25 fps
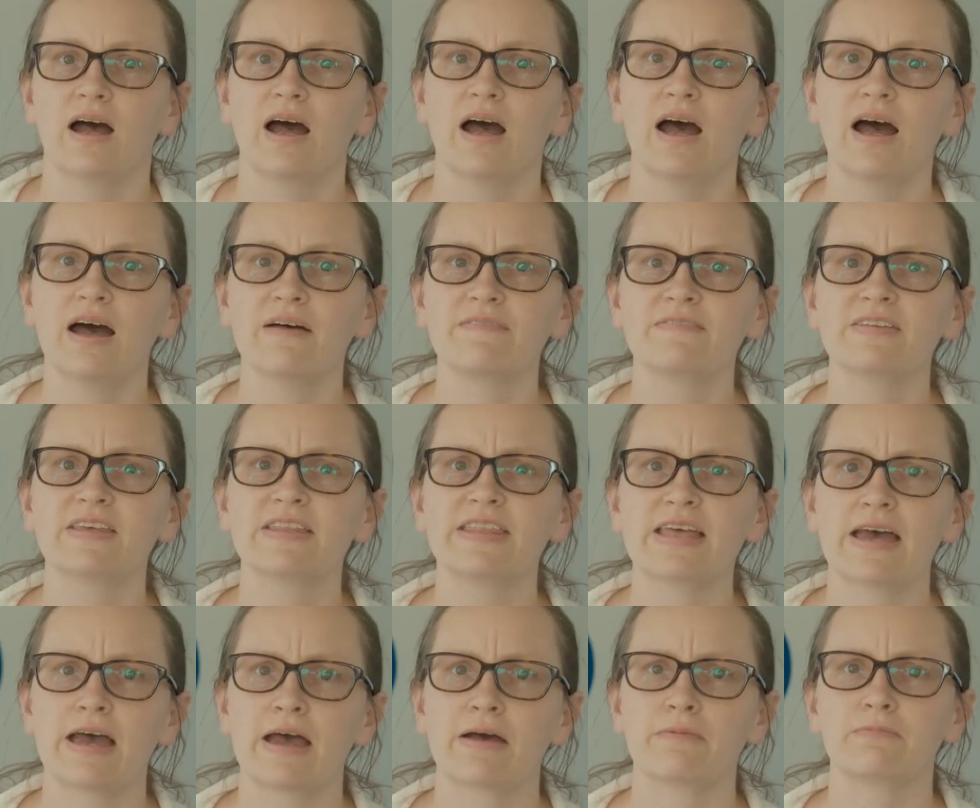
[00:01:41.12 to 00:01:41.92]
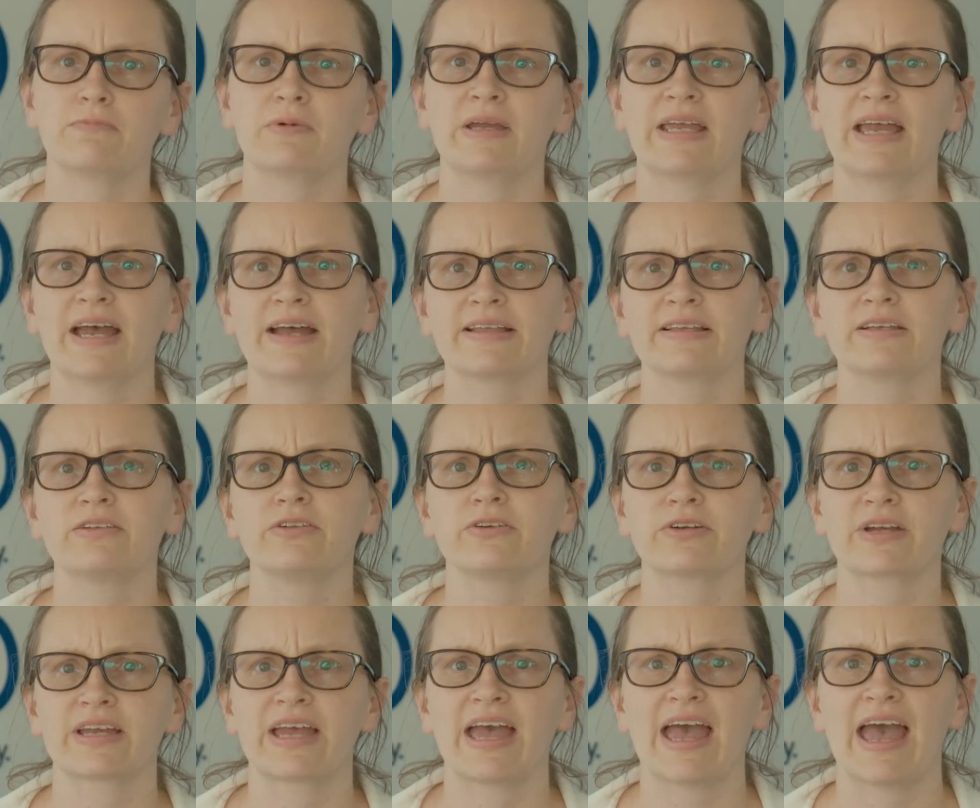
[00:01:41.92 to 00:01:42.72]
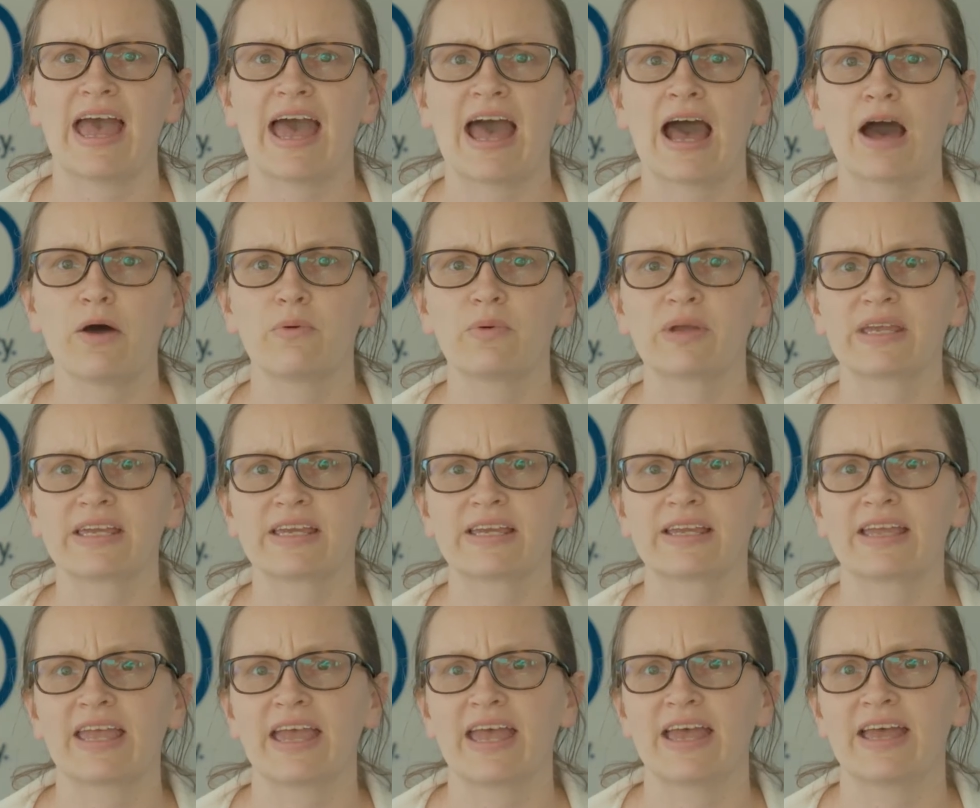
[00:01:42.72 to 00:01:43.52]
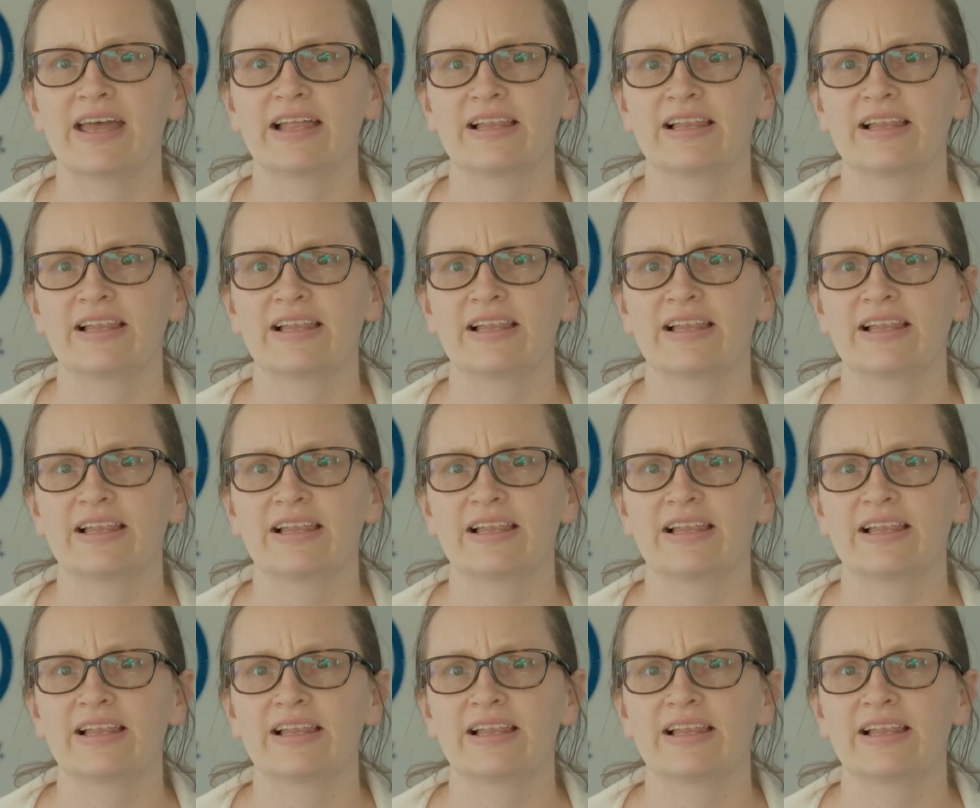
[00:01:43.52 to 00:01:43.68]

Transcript: After that, we had to look at how we can get